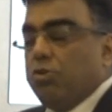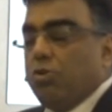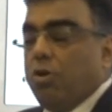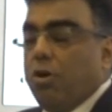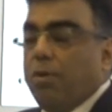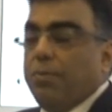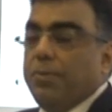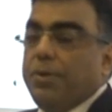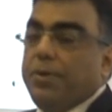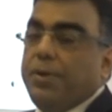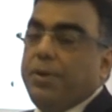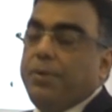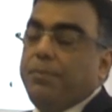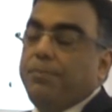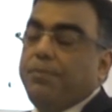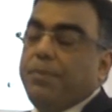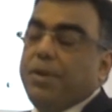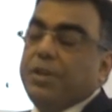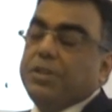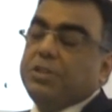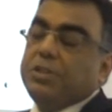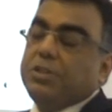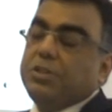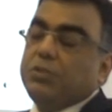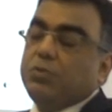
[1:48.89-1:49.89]
Common in
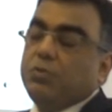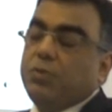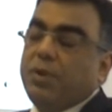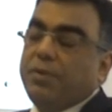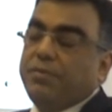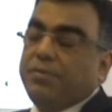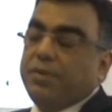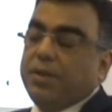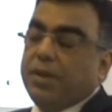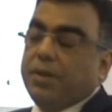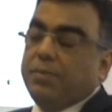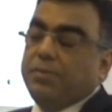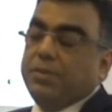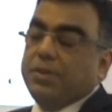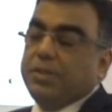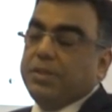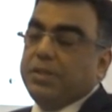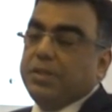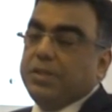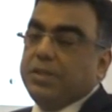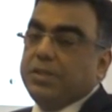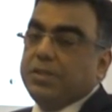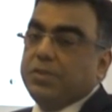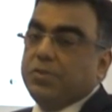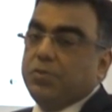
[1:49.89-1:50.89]
patients who have
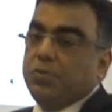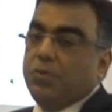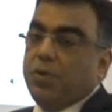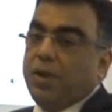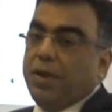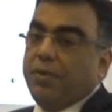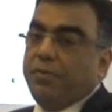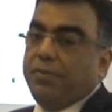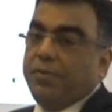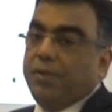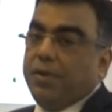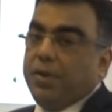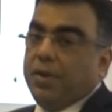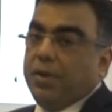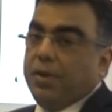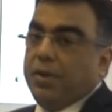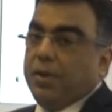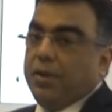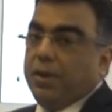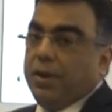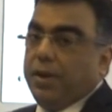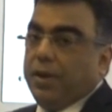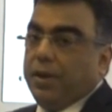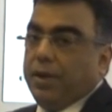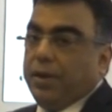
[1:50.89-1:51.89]
diabetes, who have
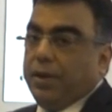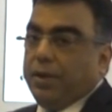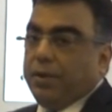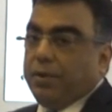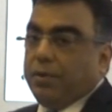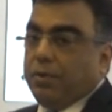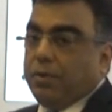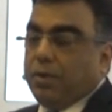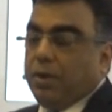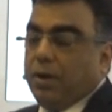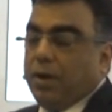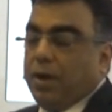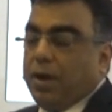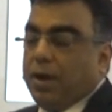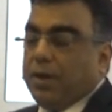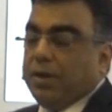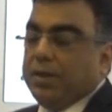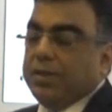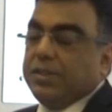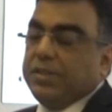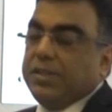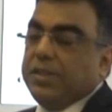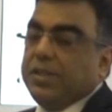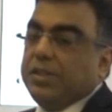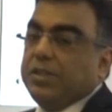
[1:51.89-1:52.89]

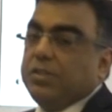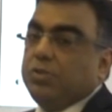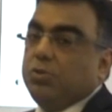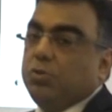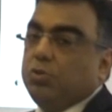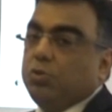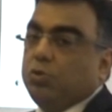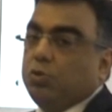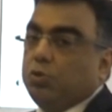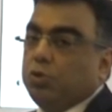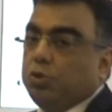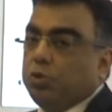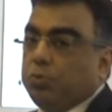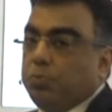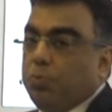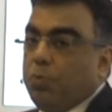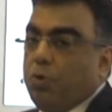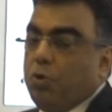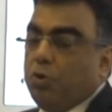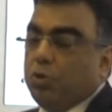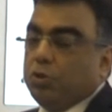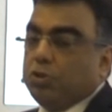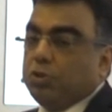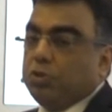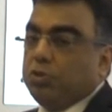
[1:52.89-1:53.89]
heart disease, those who
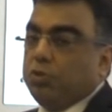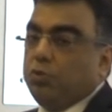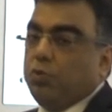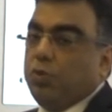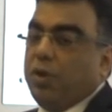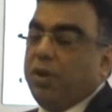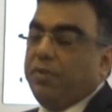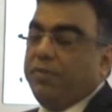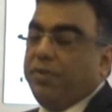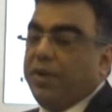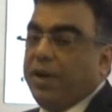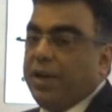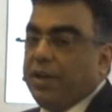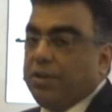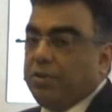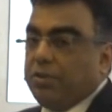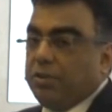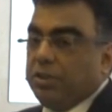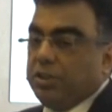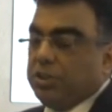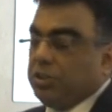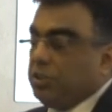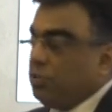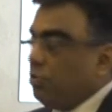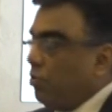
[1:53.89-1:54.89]
smoke, who have high
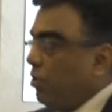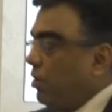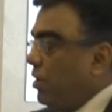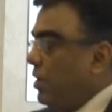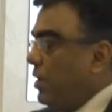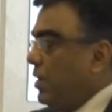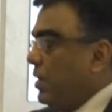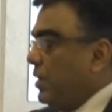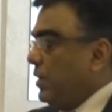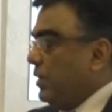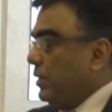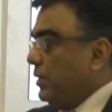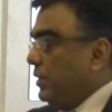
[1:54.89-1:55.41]
cholesterol.